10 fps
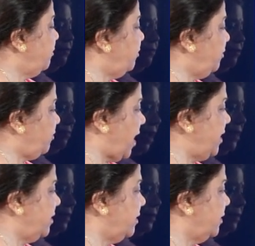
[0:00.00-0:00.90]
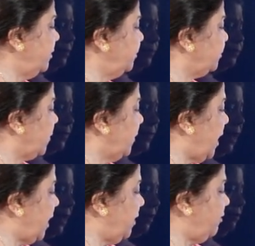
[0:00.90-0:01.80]
We find here
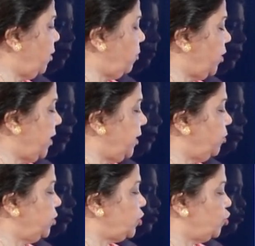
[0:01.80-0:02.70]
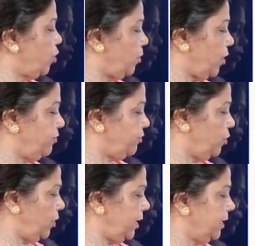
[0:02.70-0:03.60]
that a1 upon a2 is 2 upon
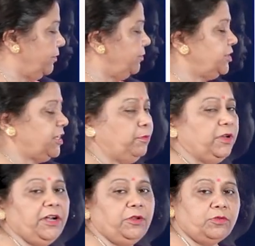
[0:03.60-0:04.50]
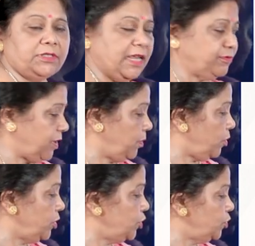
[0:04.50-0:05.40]
4 which can be reduced as 1
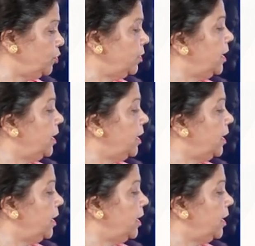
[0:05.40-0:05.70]
upon 2,